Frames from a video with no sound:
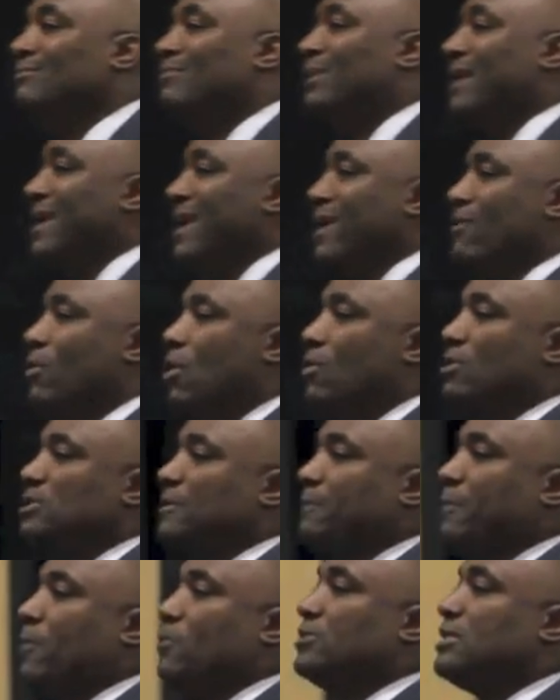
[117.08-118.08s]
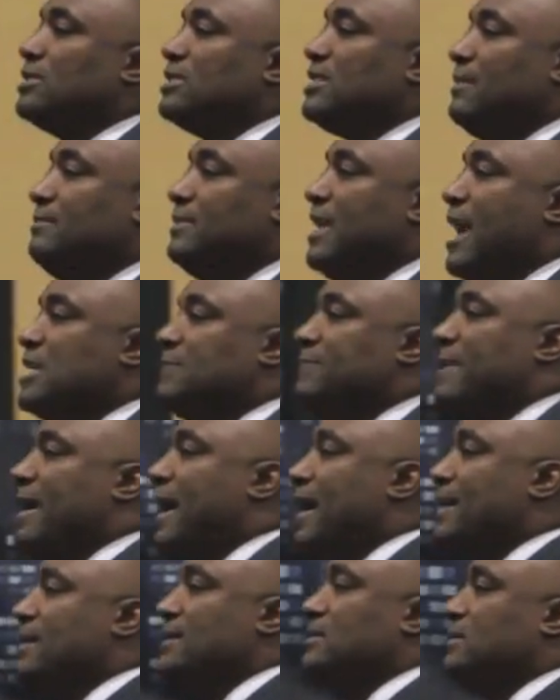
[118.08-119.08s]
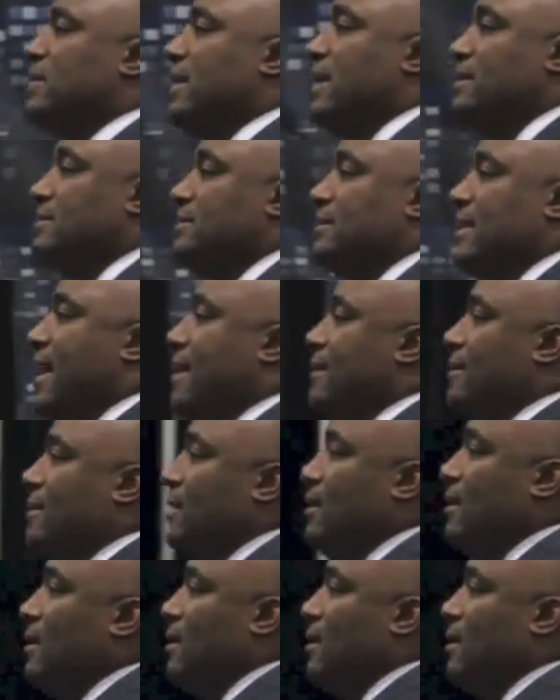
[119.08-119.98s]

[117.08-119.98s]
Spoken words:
But a hero is the person sometimes behind the scenes that